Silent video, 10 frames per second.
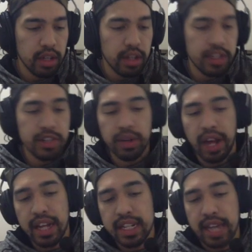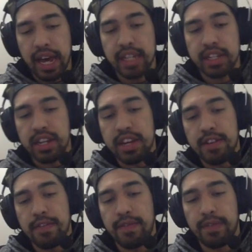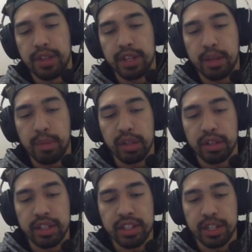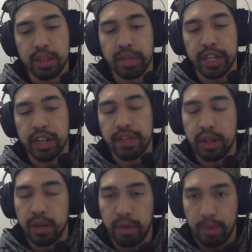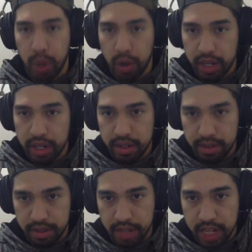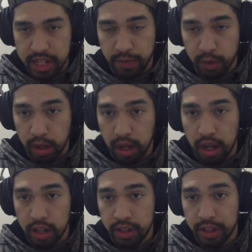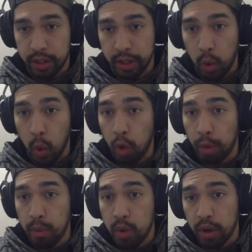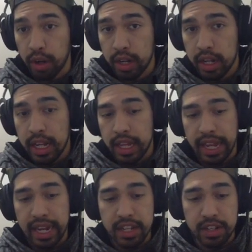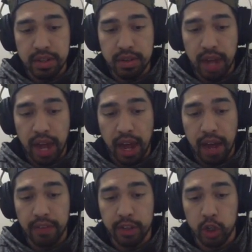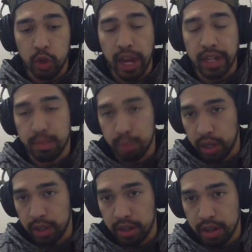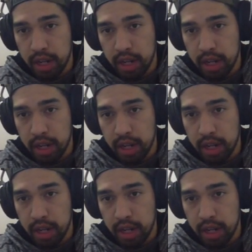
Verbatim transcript: Scizor has that if the ability, the Steel Breaker, if an opponent hits for 130 or more, they do have the correct marker.